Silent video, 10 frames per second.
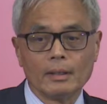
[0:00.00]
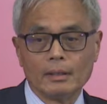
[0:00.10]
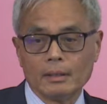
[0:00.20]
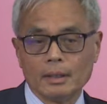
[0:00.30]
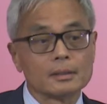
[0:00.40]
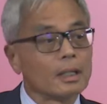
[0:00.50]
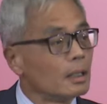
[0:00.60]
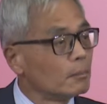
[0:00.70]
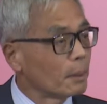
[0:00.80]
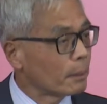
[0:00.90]
it's uh,
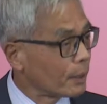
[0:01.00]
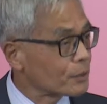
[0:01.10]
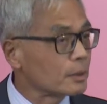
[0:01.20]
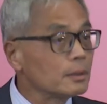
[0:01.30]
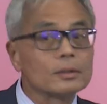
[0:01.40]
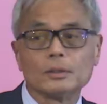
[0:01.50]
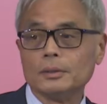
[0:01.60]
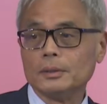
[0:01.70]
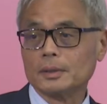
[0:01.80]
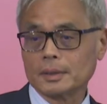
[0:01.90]
my pleasure
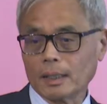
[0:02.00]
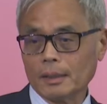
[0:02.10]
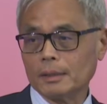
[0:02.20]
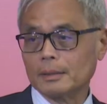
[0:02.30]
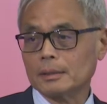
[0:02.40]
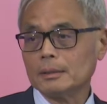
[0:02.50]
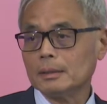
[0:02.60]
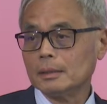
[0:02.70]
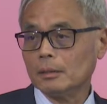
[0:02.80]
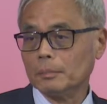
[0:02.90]
to stand here
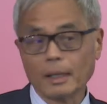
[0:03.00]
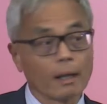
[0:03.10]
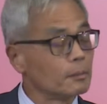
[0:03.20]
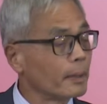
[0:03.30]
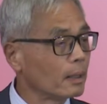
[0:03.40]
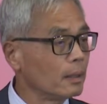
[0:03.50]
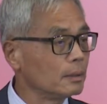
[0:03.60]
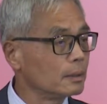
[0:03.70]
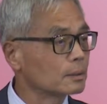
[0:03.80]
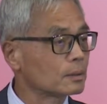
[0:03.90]
on behalf of my
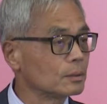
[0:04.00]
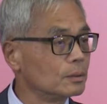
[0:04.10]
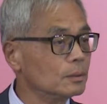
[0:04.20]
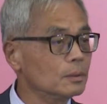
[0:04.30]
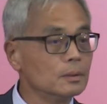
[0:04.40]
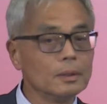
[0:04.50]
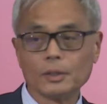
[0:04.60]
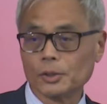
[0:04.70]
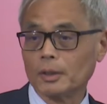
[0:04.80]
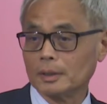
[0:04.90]
colleagues to
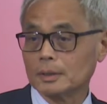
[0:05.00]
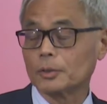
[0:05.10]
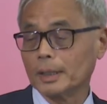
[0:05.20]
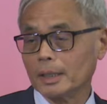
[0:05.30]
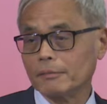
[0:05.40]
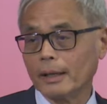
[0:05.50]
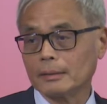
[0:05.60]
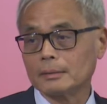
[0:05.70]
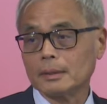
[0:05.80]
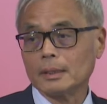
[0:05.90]
join this great event.
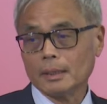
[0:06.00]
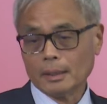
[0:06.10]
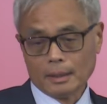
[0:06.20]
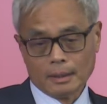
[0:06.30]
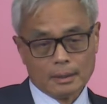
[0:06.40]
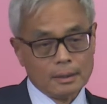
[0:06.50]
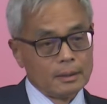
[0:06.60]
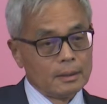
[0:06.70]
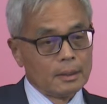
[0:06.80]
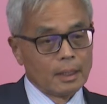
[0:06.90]

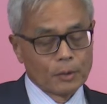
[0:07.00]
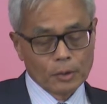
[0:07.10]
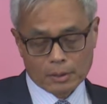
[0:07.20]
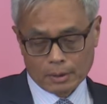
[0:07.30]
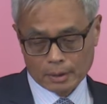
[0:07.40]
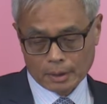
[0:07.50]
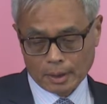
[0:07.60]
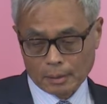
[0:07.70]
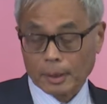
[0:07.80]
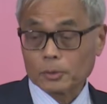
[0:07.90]
I recall that
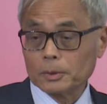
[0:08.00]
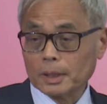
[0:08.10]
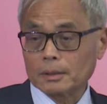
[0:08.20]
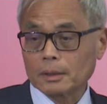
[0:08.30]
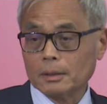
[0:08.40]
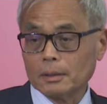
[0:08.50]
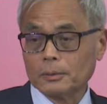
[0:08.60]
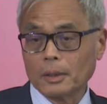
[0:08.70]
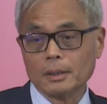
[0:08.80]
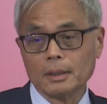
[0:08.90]
about two years ago,
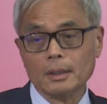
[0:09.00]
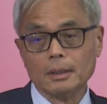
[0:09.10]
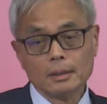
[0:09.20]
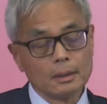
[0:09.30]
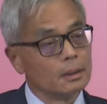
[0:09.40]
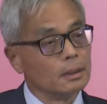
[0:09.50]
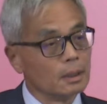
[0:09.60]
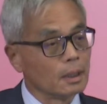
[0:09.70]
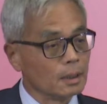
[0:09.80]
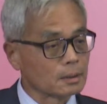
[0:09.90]
Ronnie, in
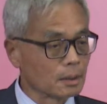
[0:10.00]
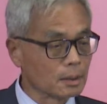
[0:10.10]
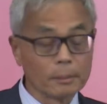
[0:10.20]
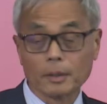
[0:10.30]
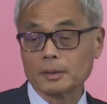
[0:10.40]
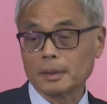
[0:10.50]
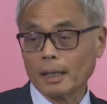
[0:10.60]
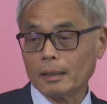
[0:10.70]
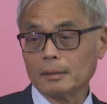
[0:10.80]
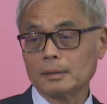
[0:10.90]
his uh, typical
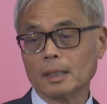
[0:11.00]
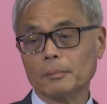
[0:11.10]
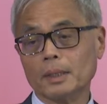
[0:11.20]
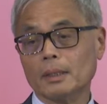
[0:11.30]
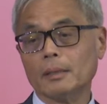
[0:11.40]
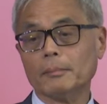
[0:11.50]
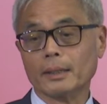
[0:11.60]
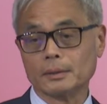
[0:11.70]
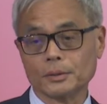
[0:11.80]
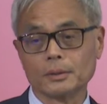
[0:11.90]
style, sent me a
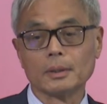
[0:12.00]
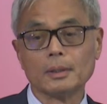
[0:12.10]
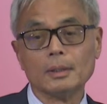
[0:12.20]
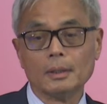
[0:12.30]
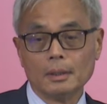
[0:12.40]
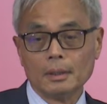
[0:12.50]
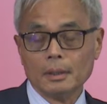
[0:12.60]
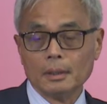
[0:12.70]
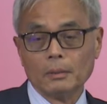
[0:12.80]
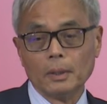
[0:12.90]
message,
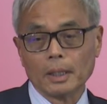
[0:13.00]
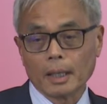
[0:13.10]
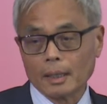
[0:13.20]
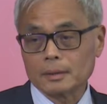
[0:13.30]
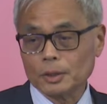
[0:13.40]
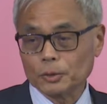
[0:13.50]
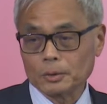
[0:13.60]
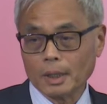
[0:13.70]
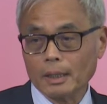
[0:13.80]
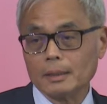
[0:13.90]
where can I see you today?